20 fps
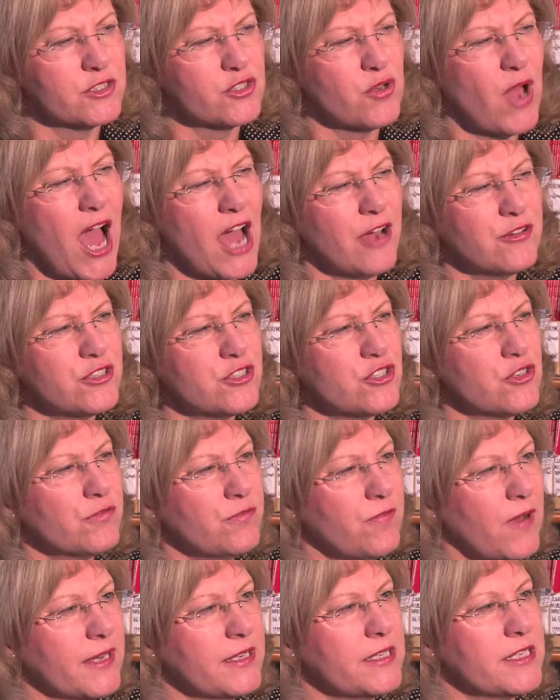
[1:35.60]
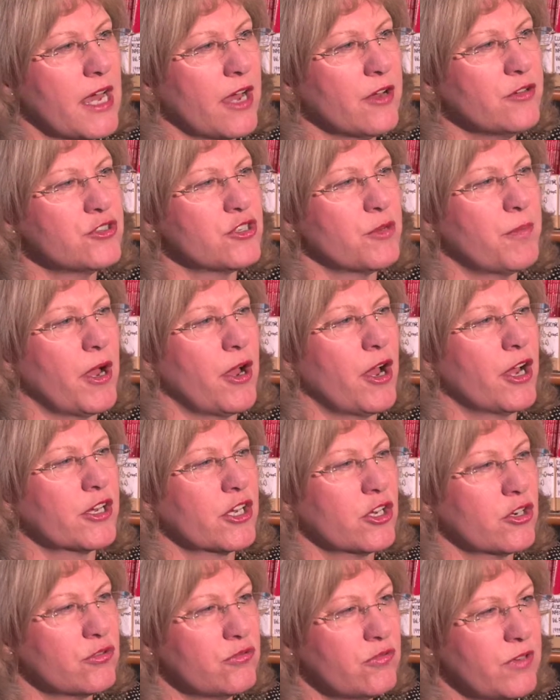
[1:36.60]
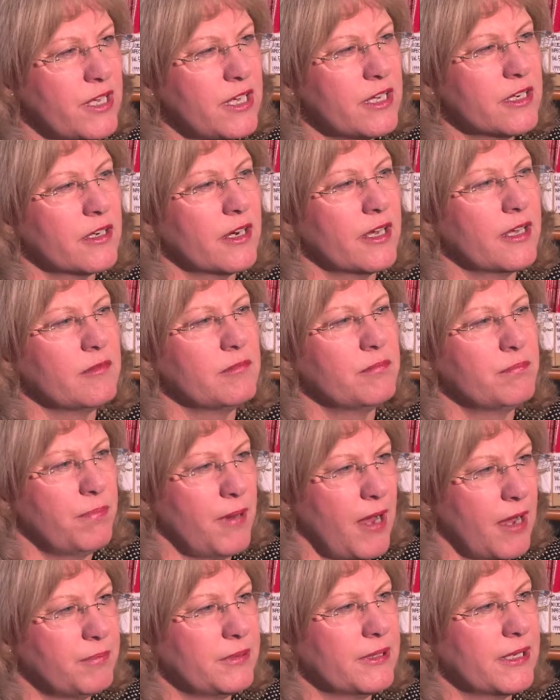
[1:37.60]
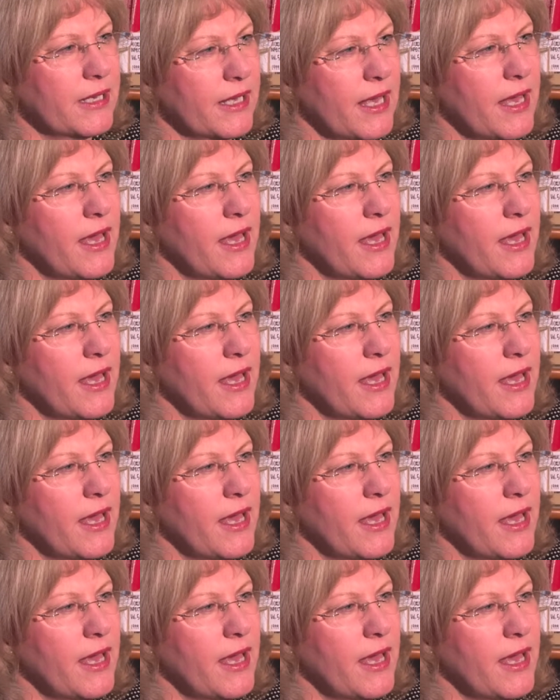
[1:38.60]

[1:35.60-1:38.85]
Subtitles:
So how did you find out about a career in public